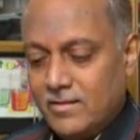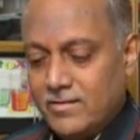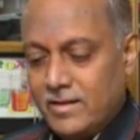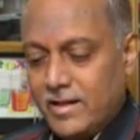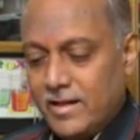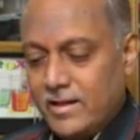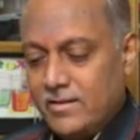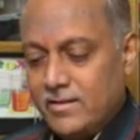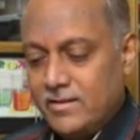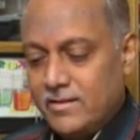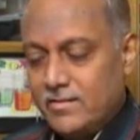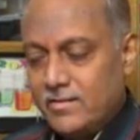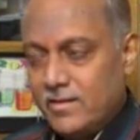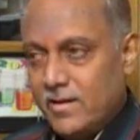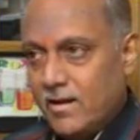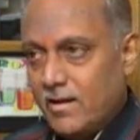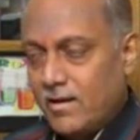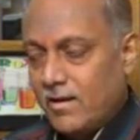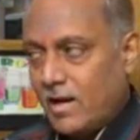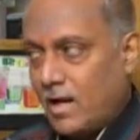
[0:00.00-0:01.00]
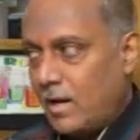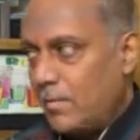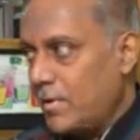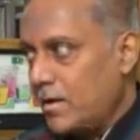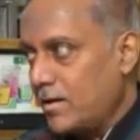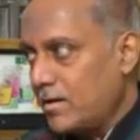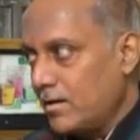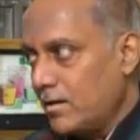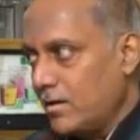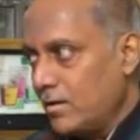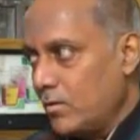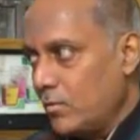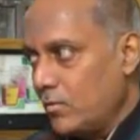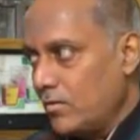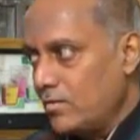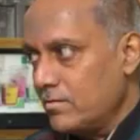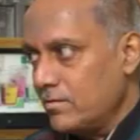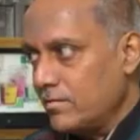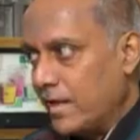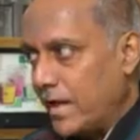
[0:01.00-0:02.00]
Saying this, Rama turned
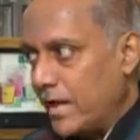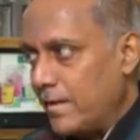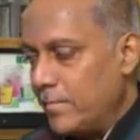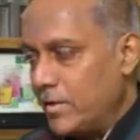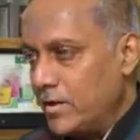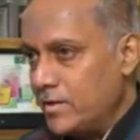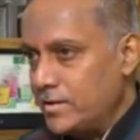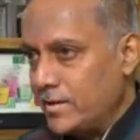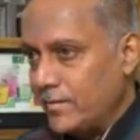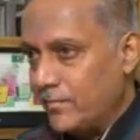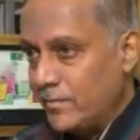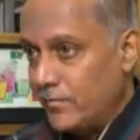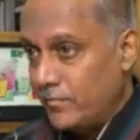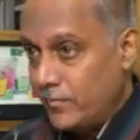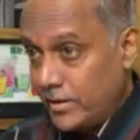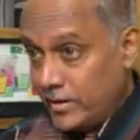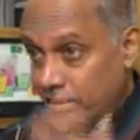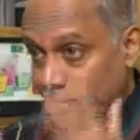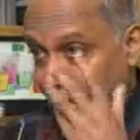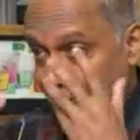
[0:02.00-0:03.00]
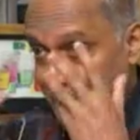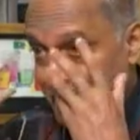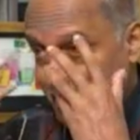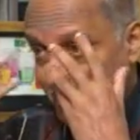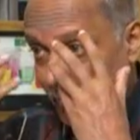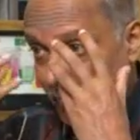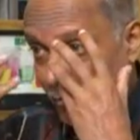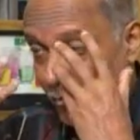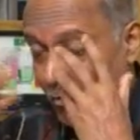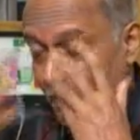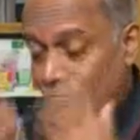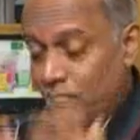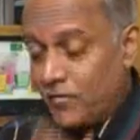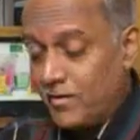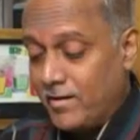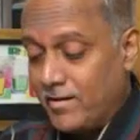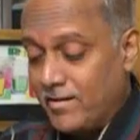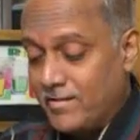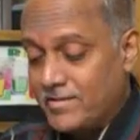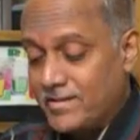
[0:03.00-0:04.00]
towards those animals and his eyes were full of
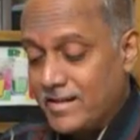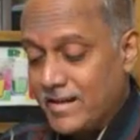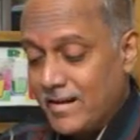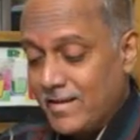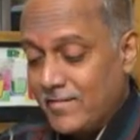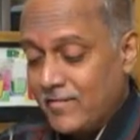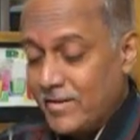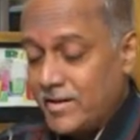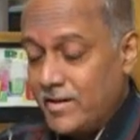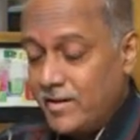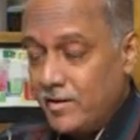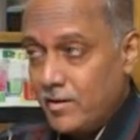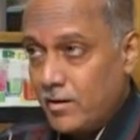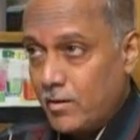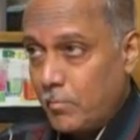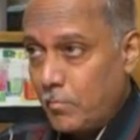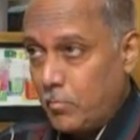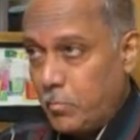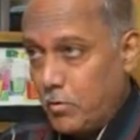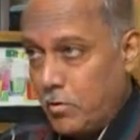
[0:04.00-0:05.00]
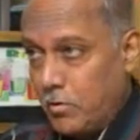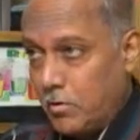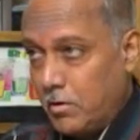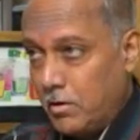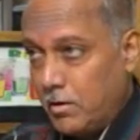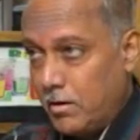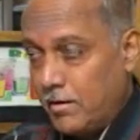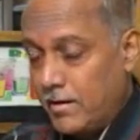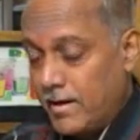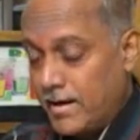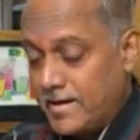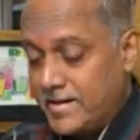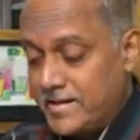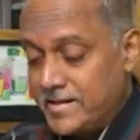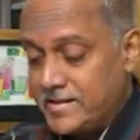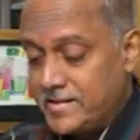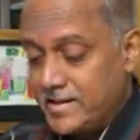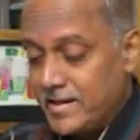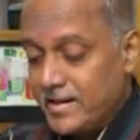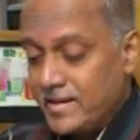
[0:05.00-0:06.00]
tears. With tear blurred
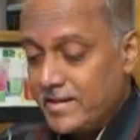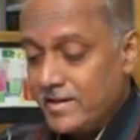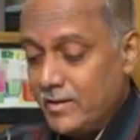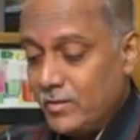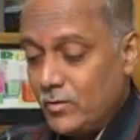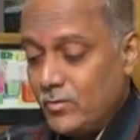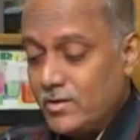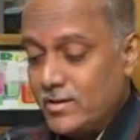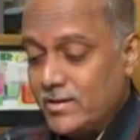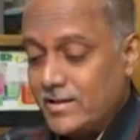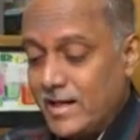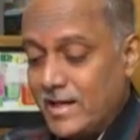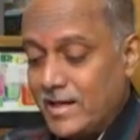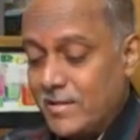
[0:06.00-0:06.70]
eyes, he looked at the